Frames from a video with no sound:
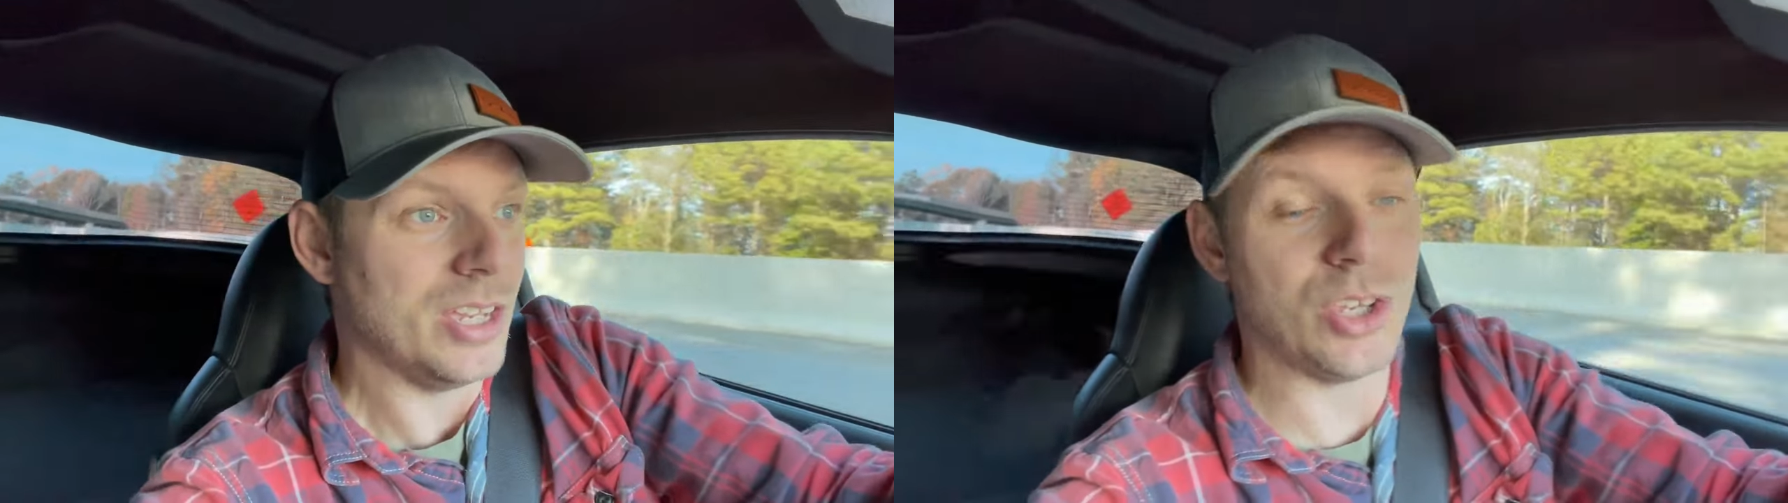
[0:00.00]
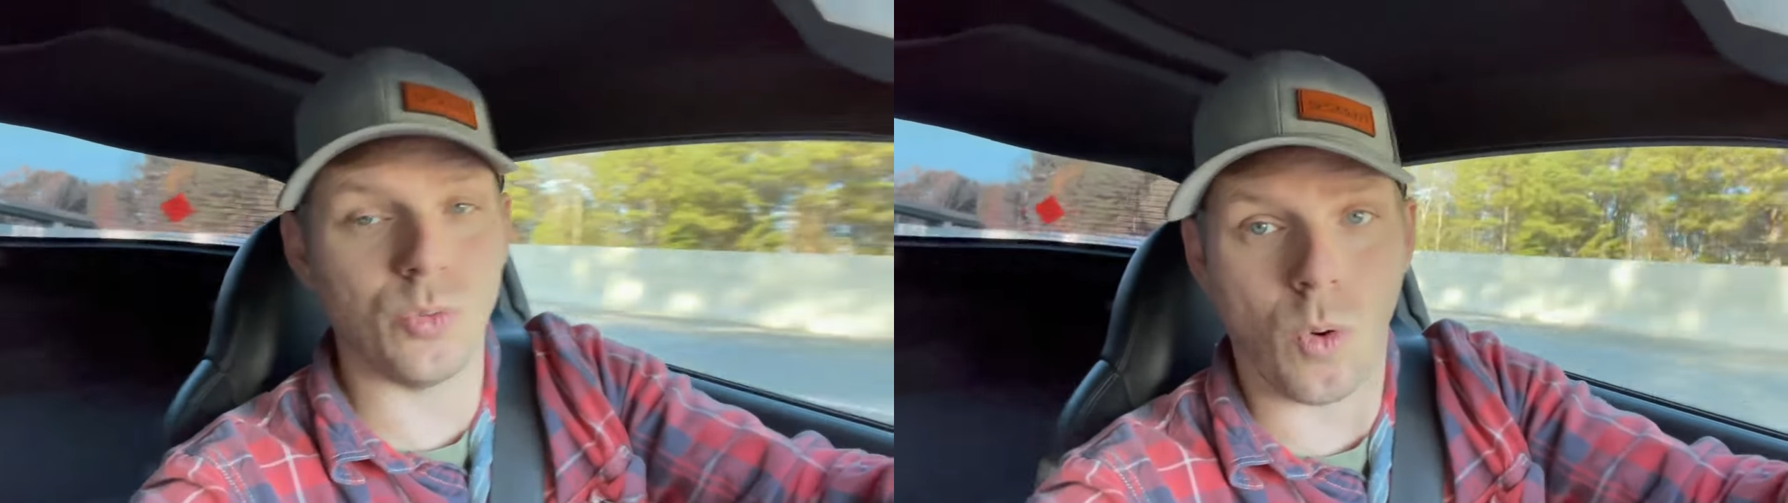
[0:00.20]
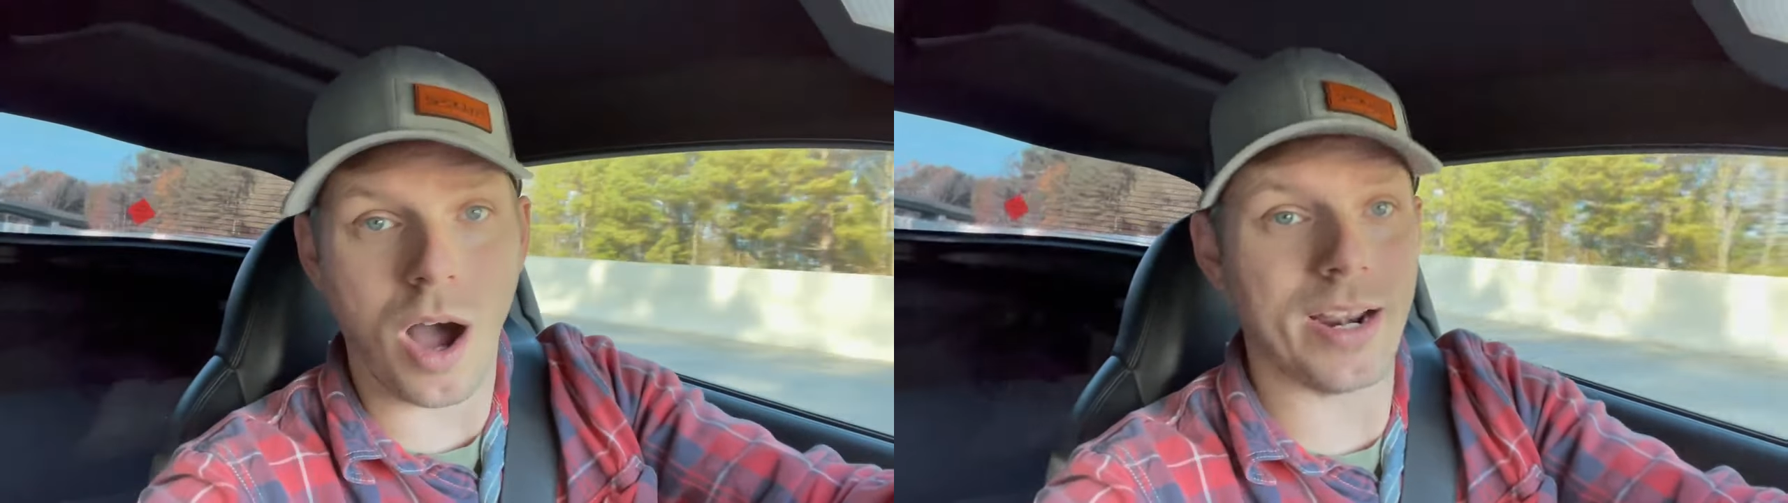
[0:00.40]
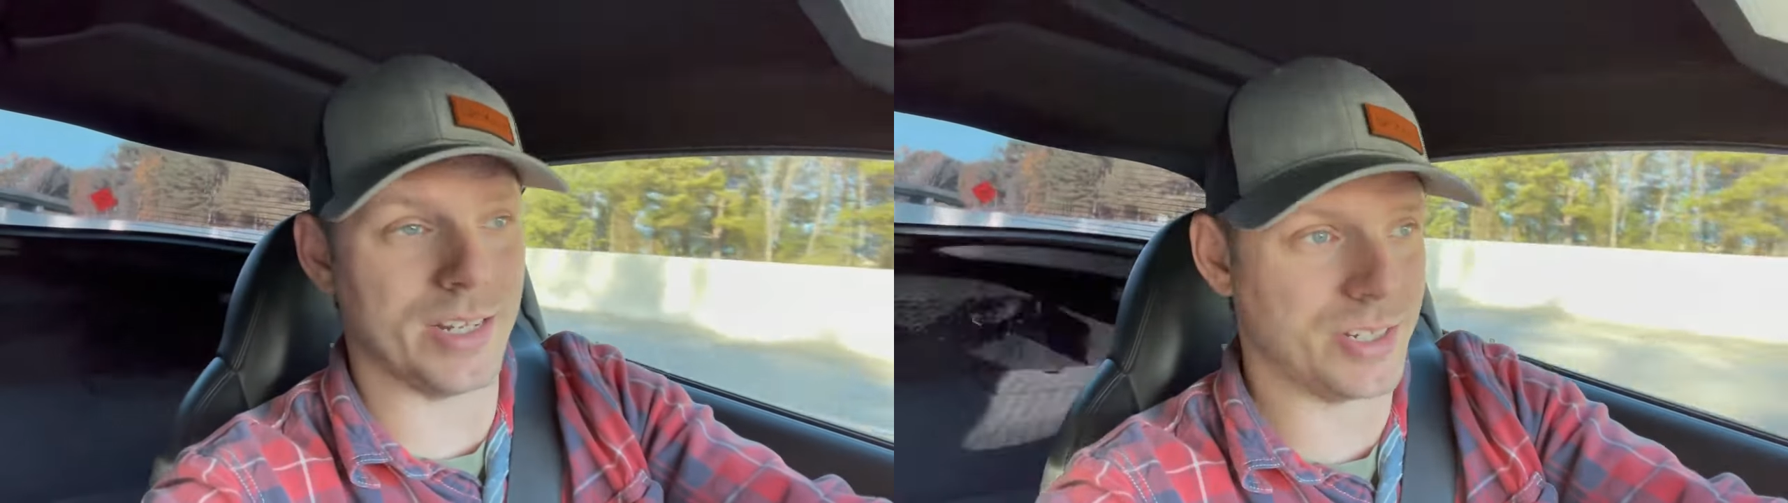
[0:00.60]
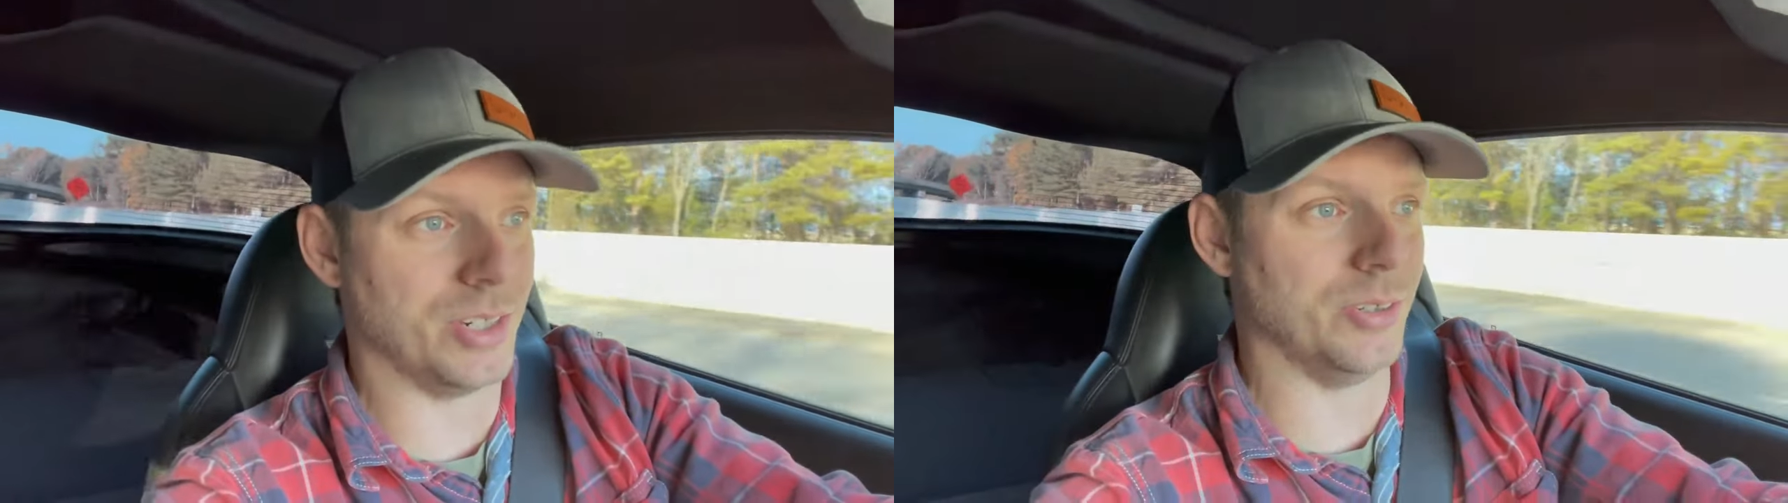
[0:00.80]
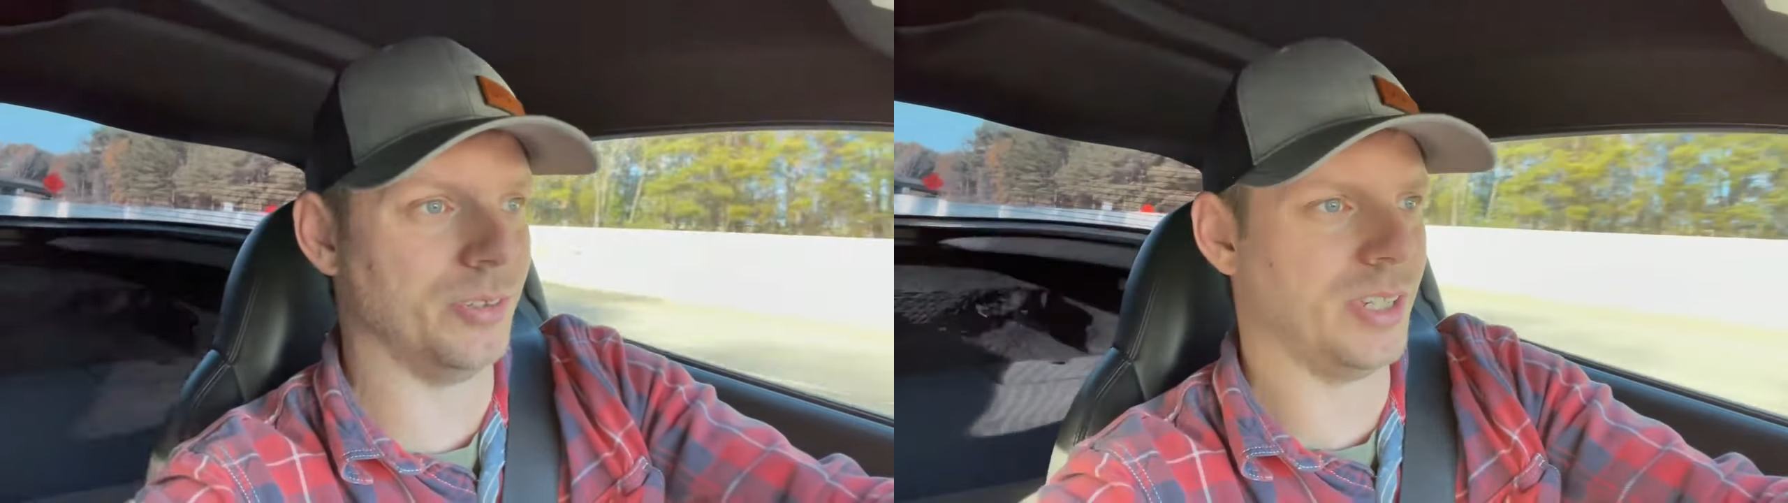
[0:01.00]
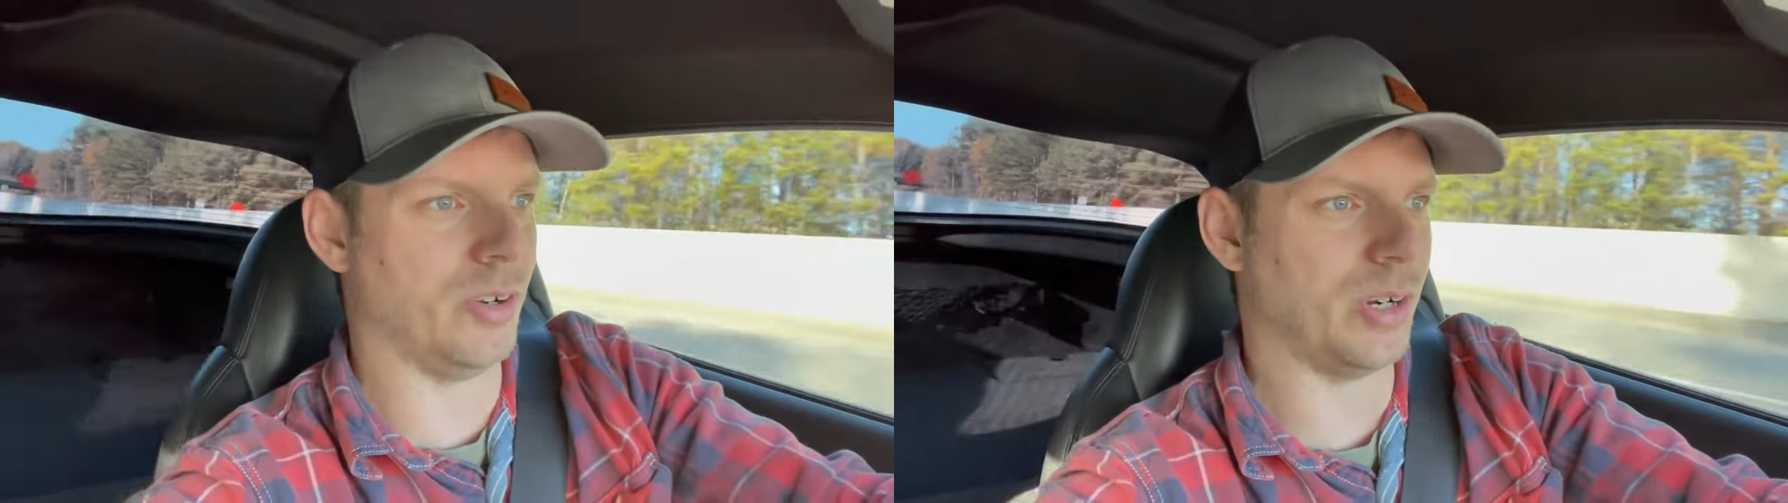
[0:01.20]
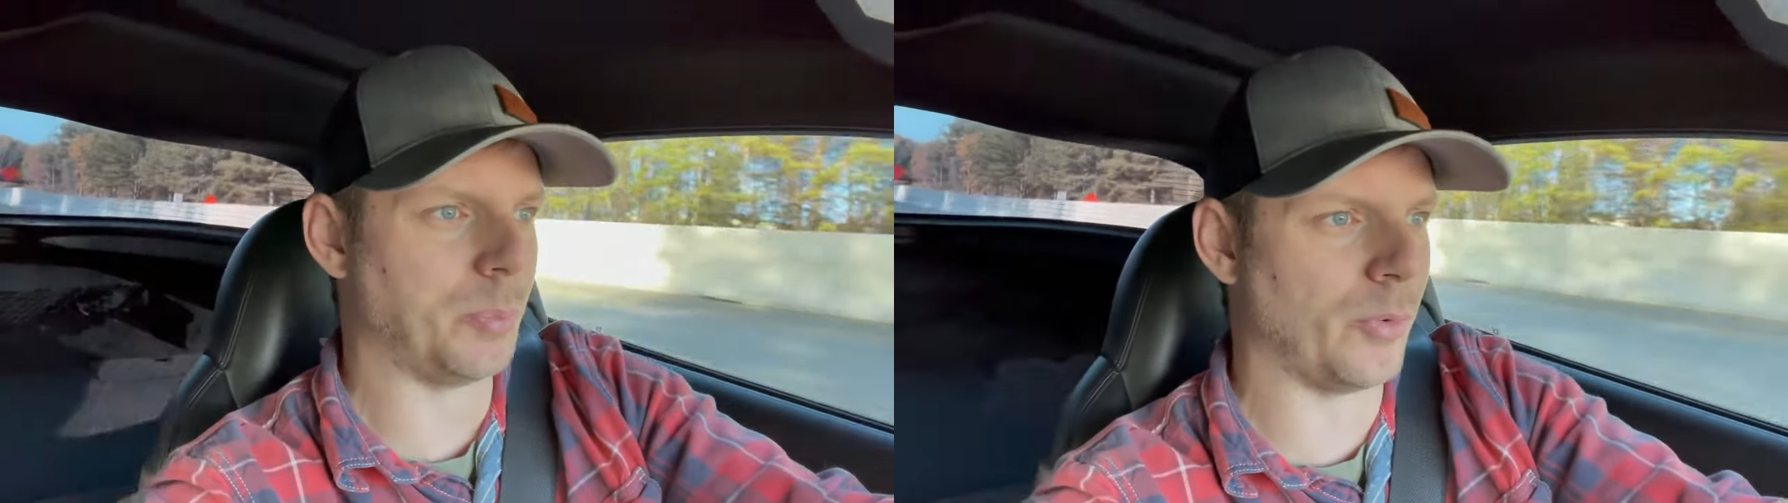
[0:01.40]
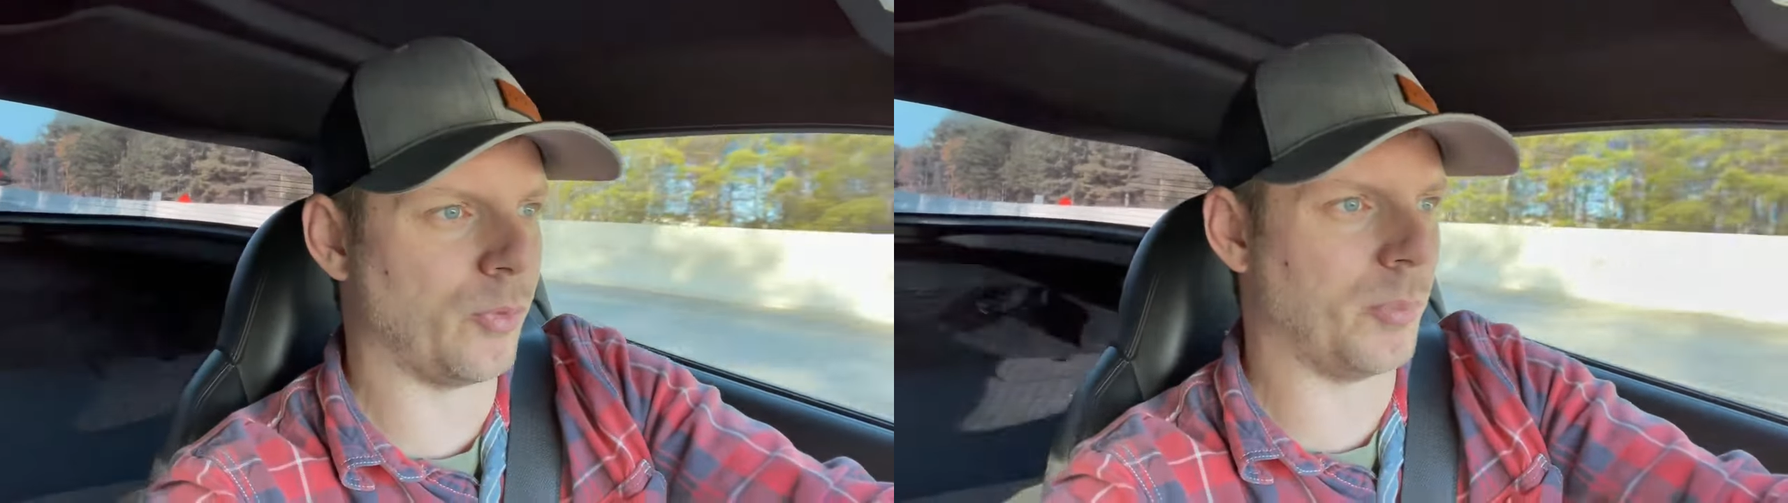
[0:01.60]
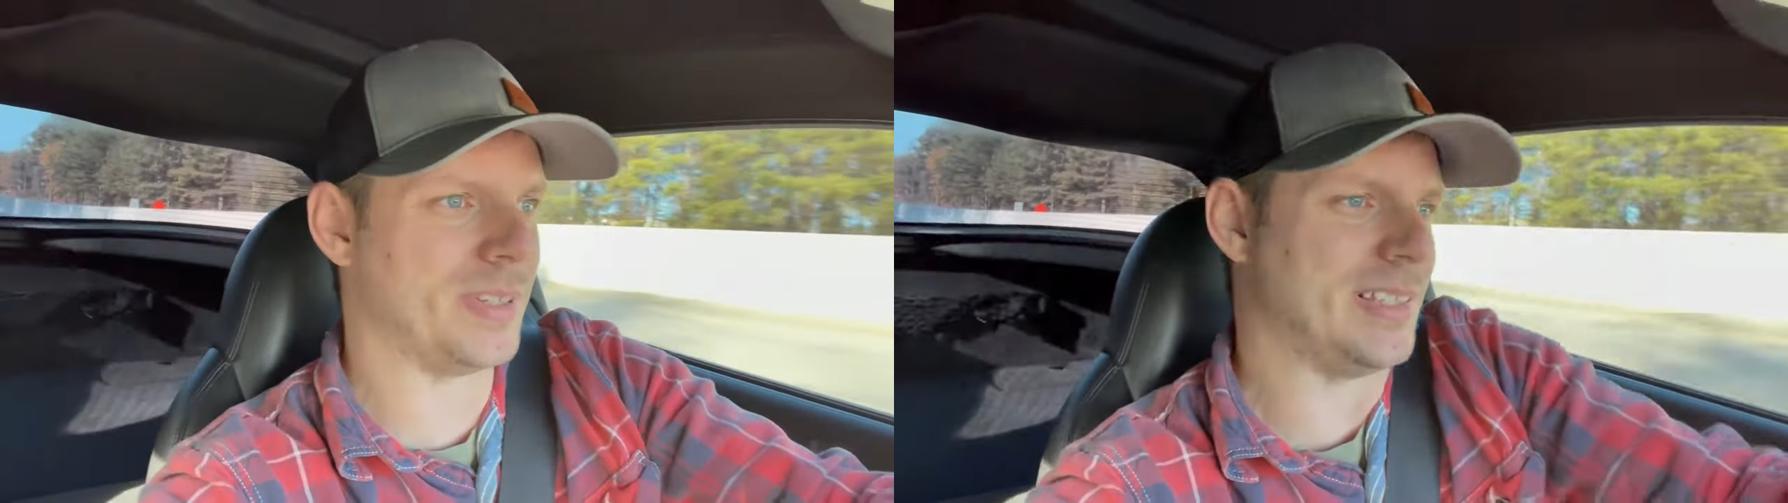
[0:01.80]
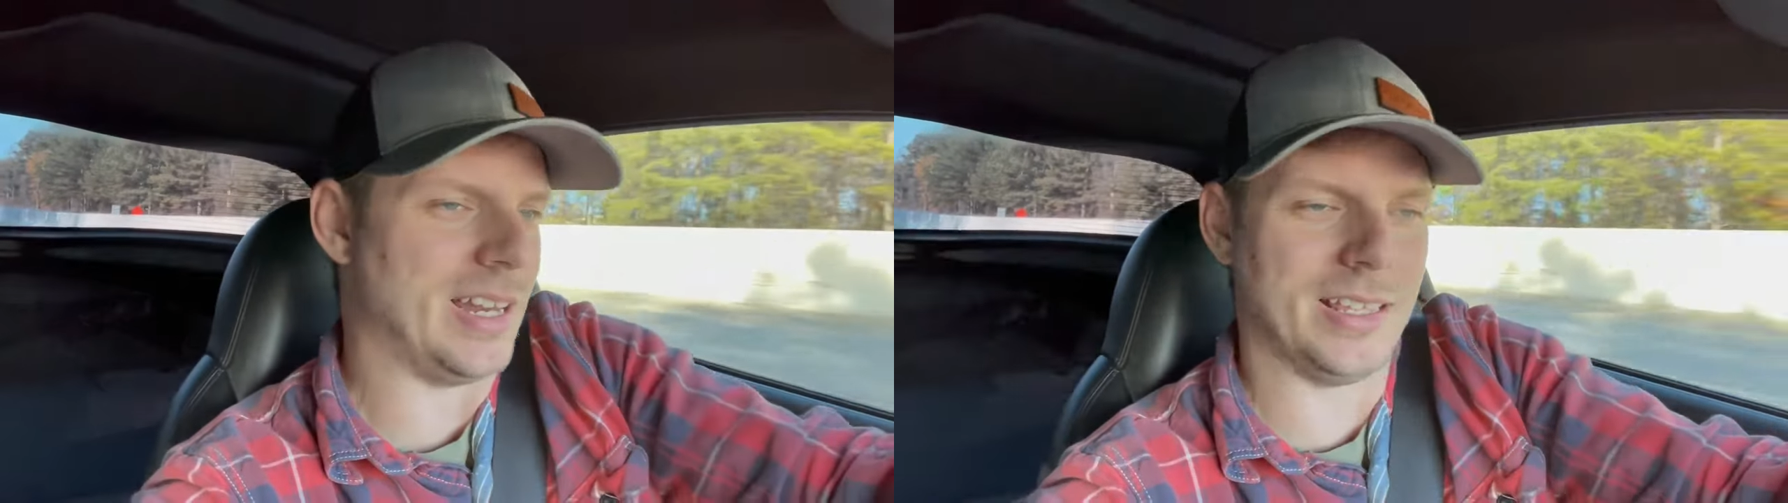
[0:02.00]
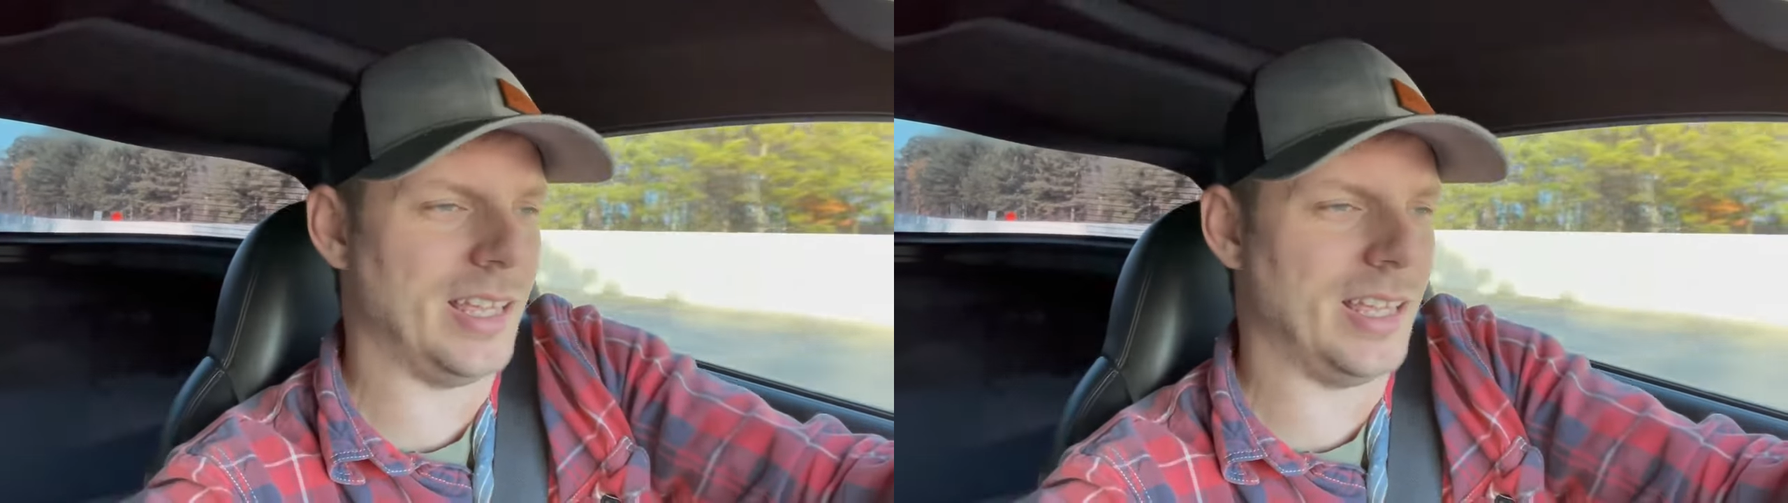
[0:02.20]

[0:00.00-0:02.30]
you'd want it to, you know, in a performance setting.